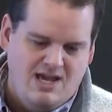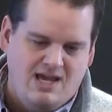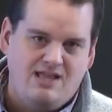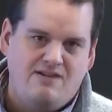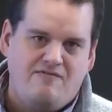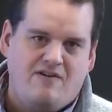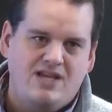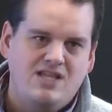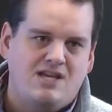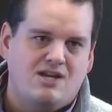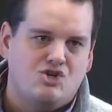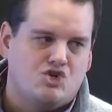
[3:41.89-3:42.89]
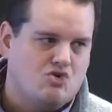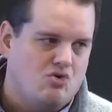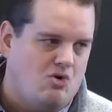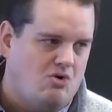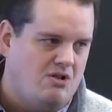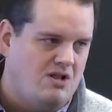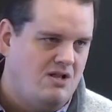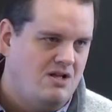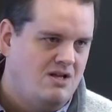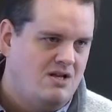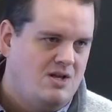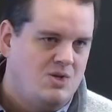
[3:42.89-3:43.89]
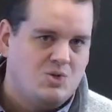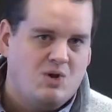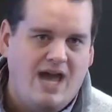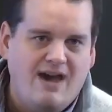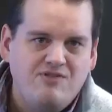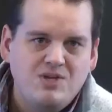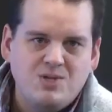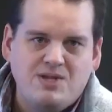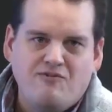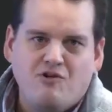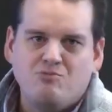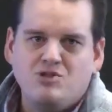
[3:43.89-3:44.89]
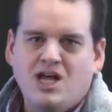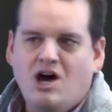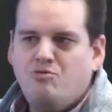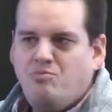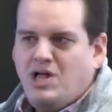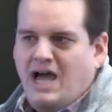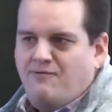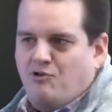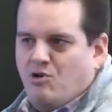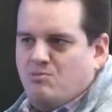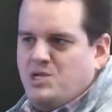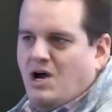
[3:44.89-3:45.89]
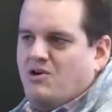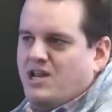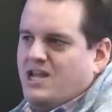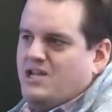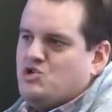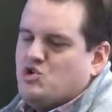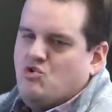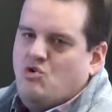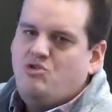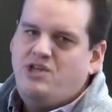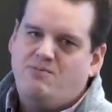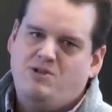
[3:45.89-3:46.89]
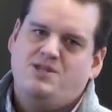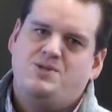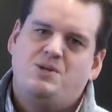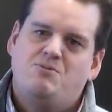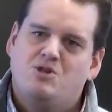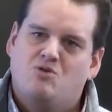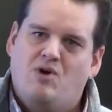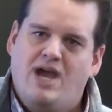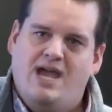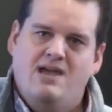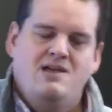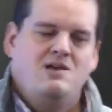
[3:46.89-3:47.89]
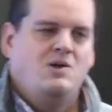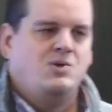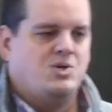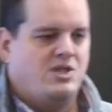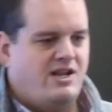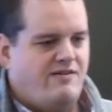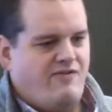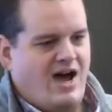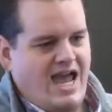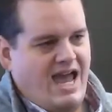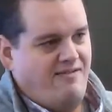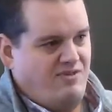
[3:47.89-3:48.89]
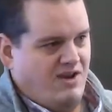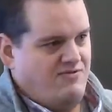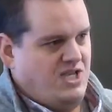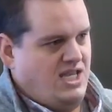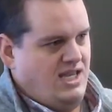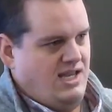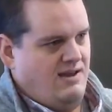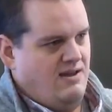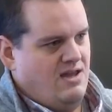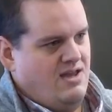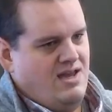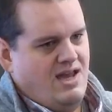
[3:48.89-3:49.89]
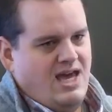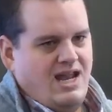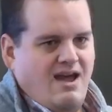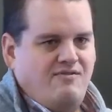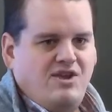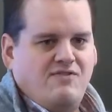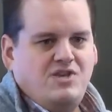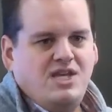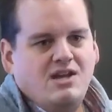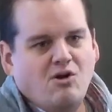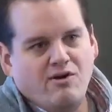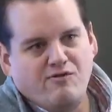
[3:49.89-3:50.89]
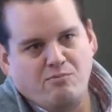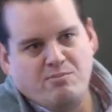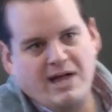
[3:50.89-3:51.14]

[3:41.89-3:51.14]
And then finally, control. So I have these different cloud platforms. How can I control them in a similar way? So that if I have an FTE and I have an FTE going from